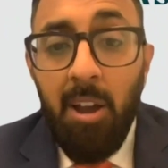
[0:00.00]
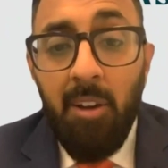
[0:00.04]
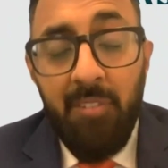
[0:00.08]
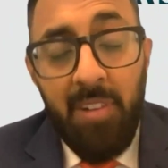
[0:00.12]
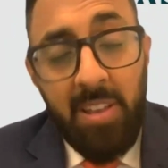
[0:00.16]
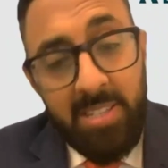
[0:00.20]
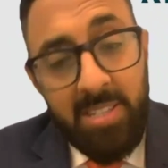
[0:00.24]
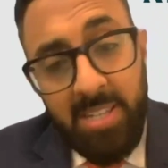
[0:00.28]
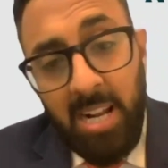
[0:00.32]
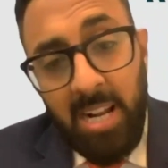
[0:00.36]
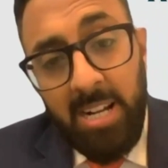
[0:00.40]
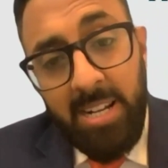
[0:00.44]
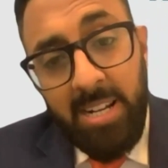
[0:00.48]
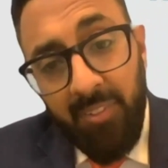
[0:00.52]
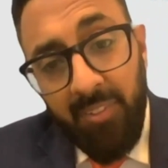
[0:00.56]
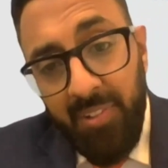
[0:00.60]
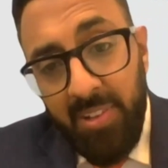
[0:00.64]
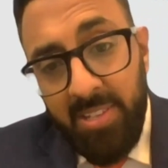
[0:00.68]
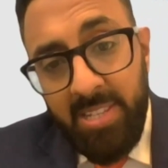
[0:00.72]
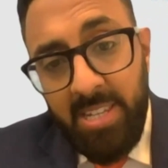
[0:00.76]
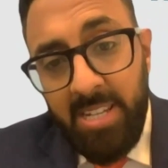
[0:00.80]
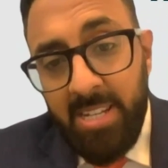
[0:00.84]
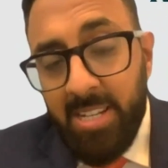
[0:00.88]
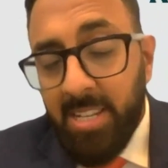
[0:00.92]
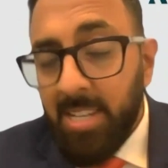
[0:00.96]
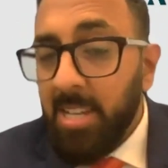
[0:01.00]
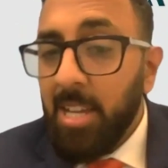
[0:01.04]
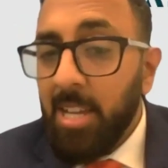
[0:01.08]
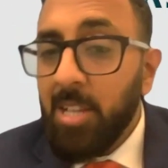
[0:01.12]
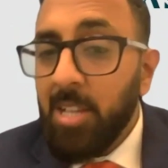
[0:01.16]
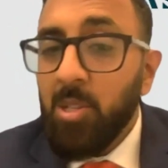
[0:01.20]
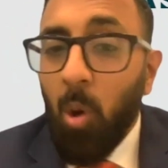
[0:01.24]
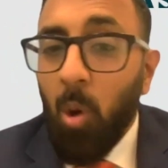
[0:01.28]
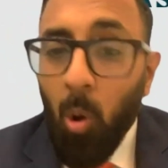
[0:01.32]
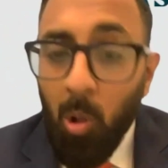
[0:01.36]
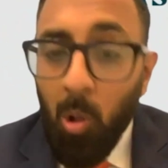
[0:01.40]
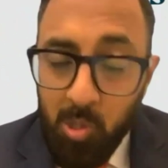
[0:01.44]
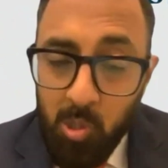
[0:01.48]
Fiscal deficit
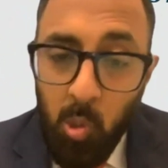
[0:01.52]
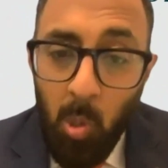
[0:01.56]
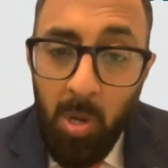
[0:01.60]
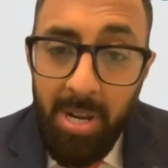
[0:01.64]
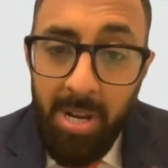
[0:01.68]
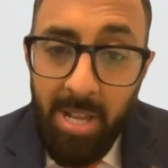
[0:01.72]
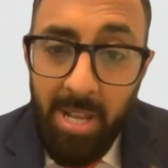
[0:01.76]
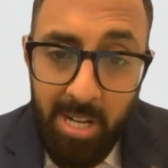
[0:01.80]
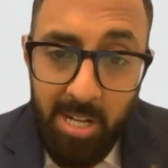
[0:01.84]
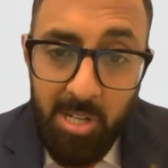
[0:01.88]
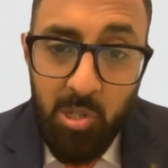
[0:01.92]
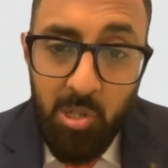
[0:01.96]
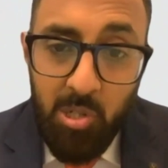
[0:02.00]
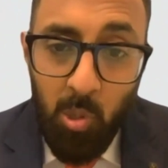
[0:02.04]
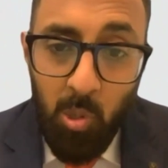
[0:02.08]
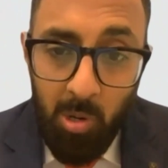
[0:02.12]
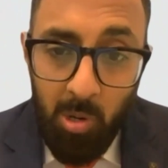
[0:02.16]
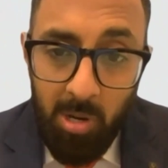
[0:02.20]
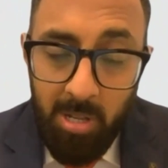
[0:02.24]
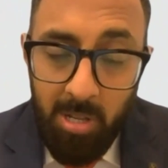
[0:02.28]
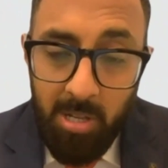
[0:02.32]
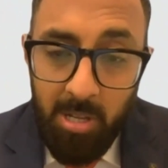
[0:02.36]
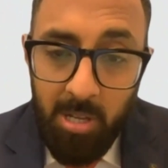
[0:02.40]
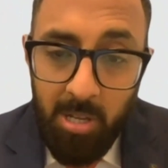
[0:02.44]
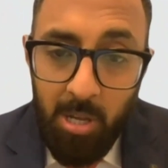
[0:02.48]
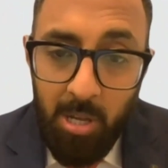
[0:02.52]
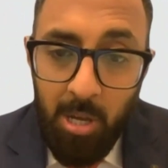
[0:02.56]
is also under control.